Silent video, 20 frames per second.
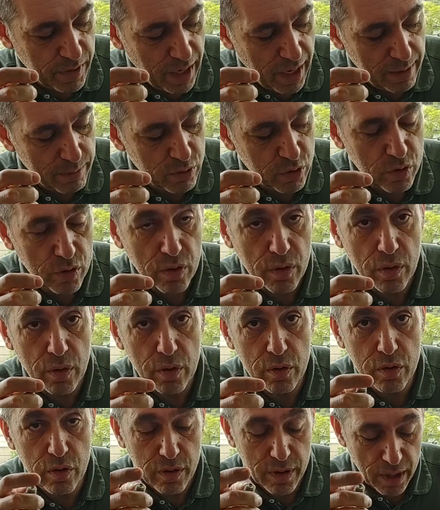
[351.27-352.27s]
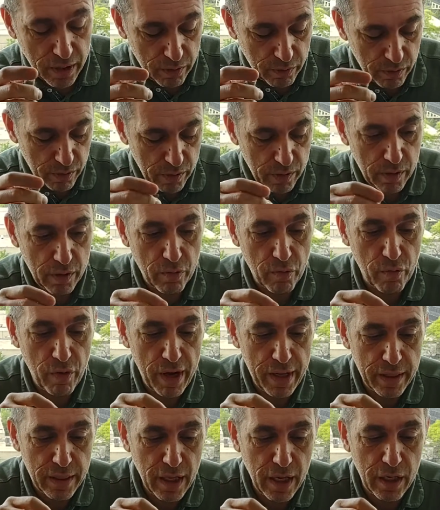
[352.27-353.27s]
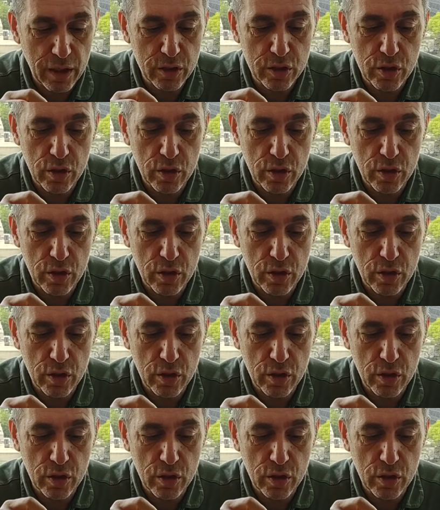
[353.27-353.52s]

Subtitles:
times so you can write down.